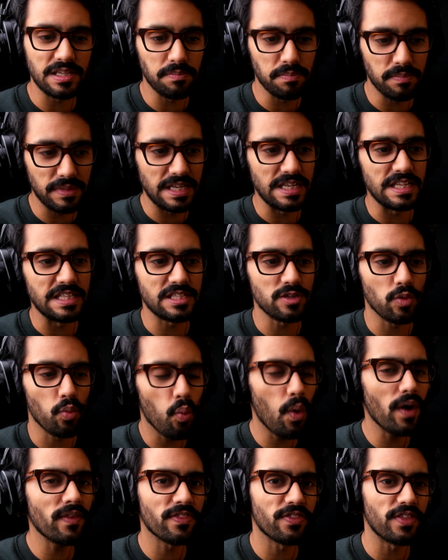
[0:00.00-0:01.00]
means
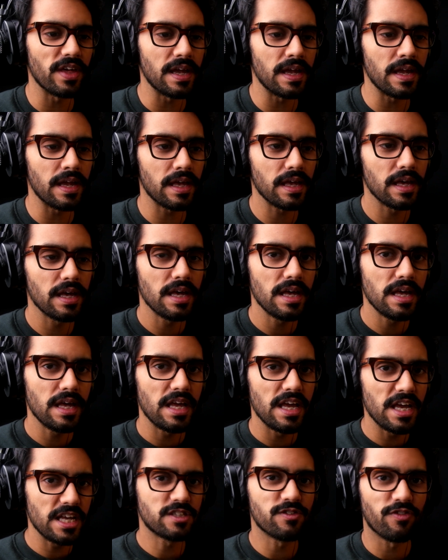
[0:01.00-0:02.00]
one thing:
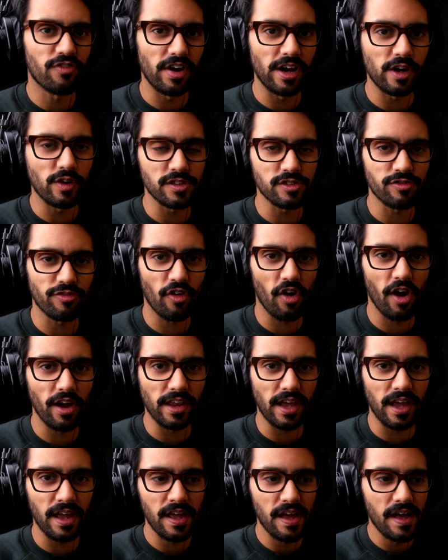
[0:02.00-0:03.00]
it's Fragrance
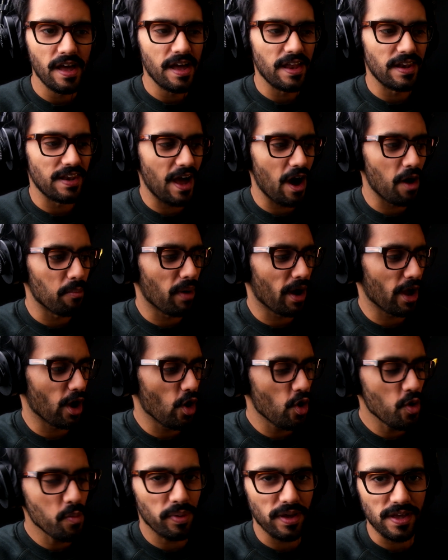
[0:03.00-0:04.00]
Friday. Now my
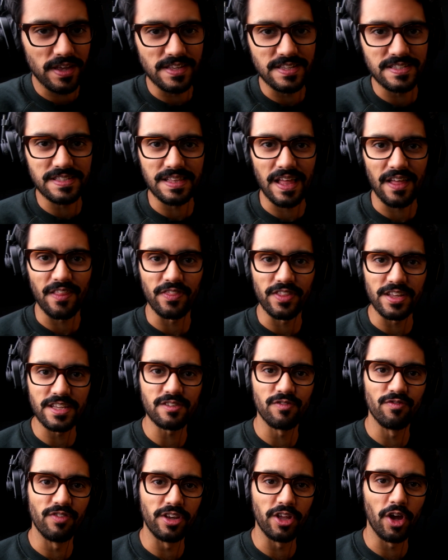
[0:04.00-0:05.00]
hope is that
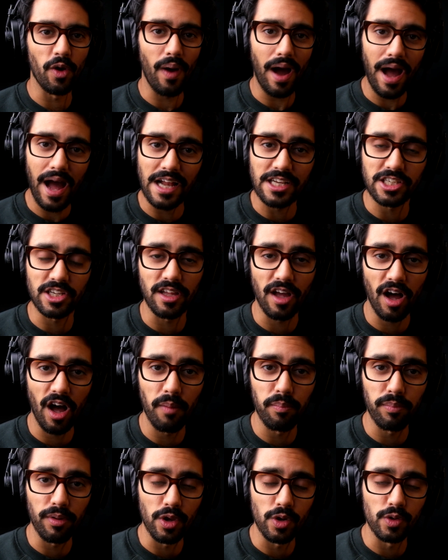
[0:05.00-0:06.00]
this video actually
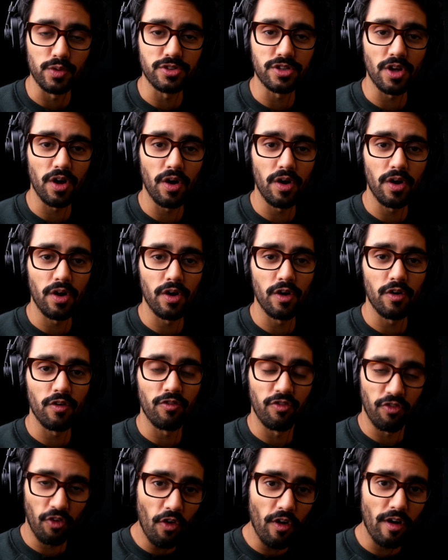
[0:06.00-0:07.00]
uploads
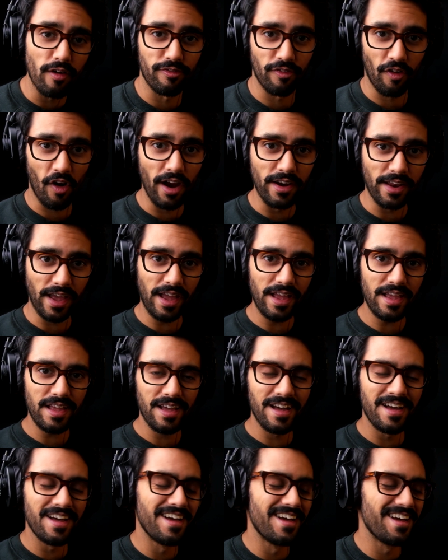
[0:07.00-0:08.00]
for a
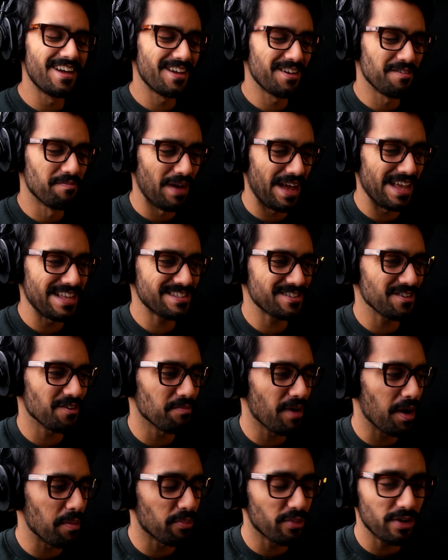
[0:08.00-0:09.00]
Friday. Based on
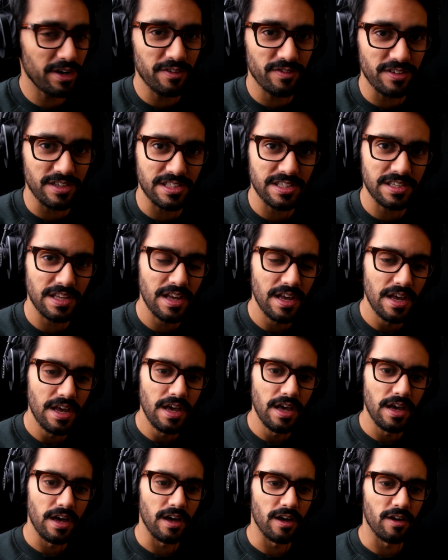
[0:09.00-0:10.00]
my previous
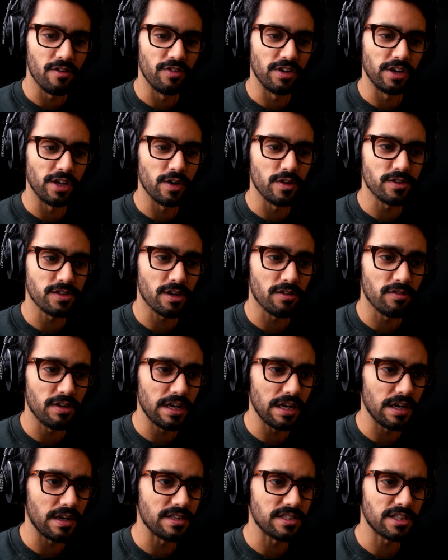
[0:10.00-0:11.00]
videos, I
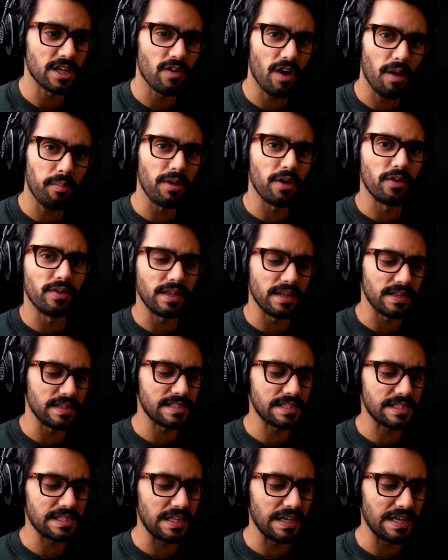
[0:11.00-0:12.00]
realized they're uploading
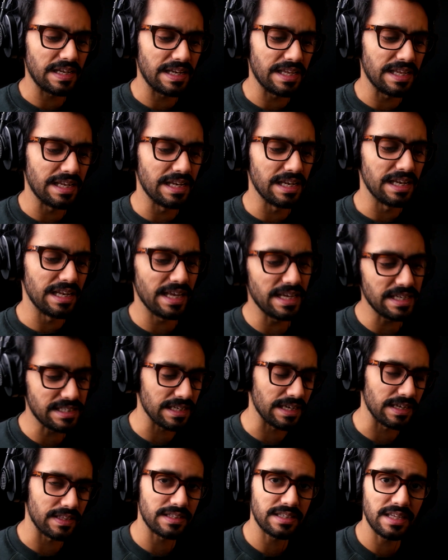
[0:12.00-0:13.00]
slightly
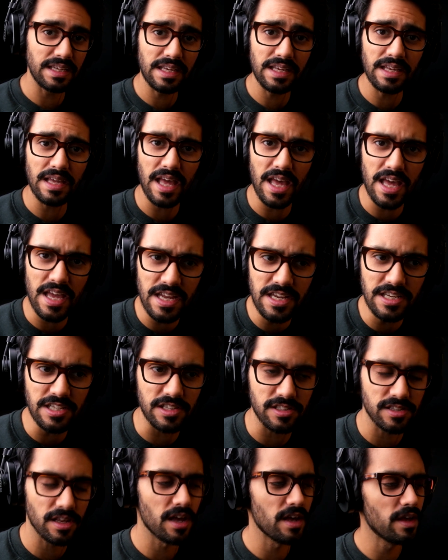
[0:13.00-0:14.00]
later. It's taking
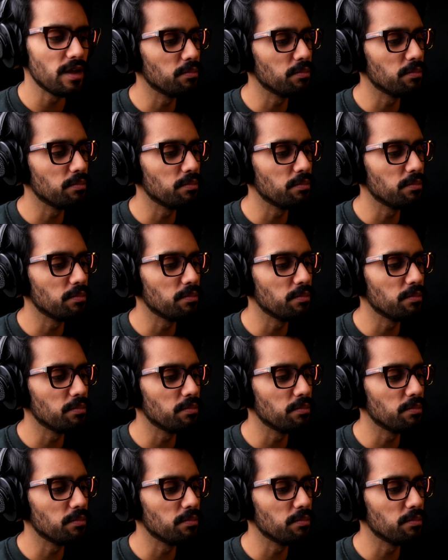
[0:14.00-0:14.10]
ages,